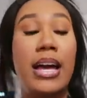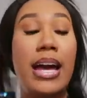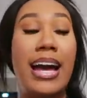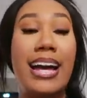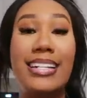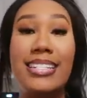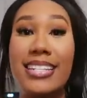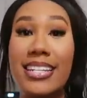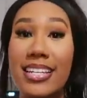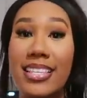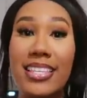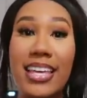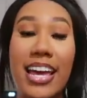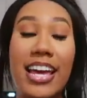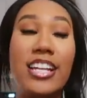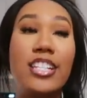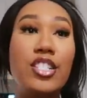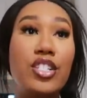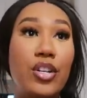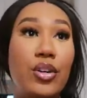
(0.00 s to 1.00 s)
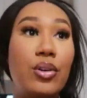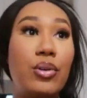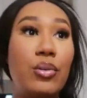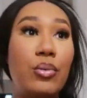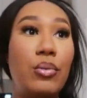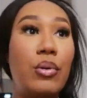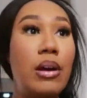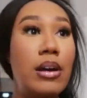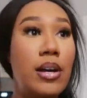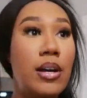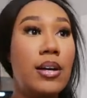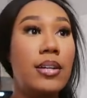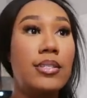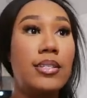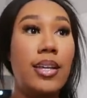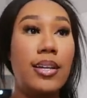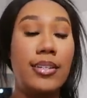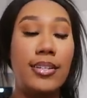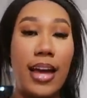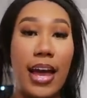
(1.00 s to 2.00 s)
I did that so
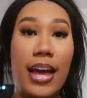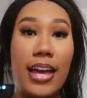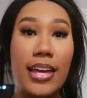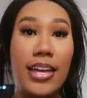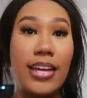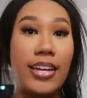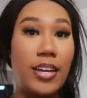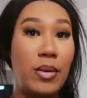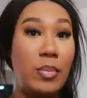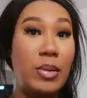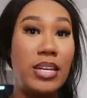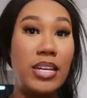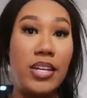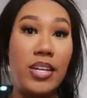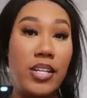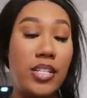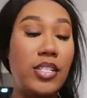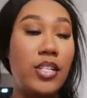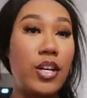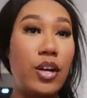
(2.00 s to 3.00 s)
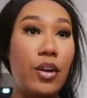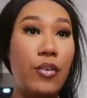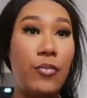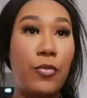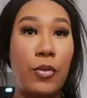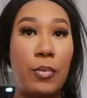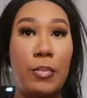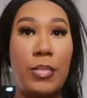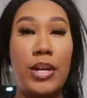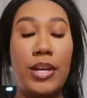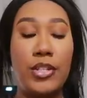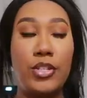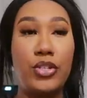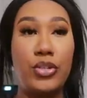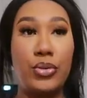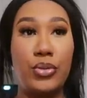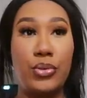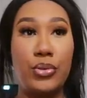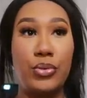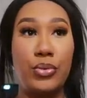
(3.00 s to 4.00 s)
tonight it could be easier for me
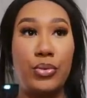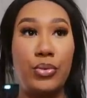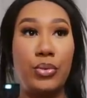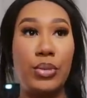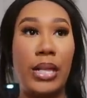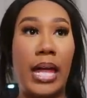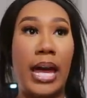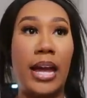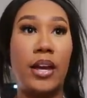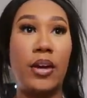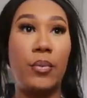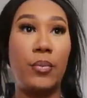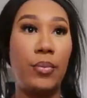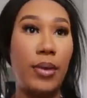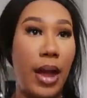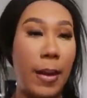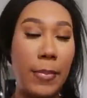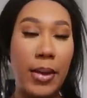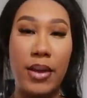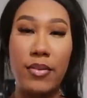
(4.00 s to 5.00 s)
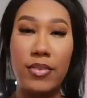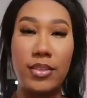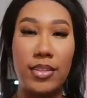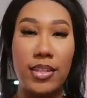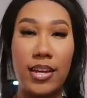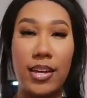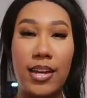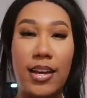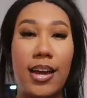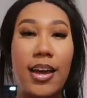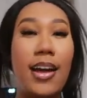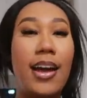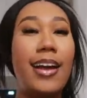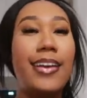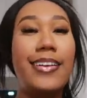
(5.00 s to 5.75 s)
to like wrap everything.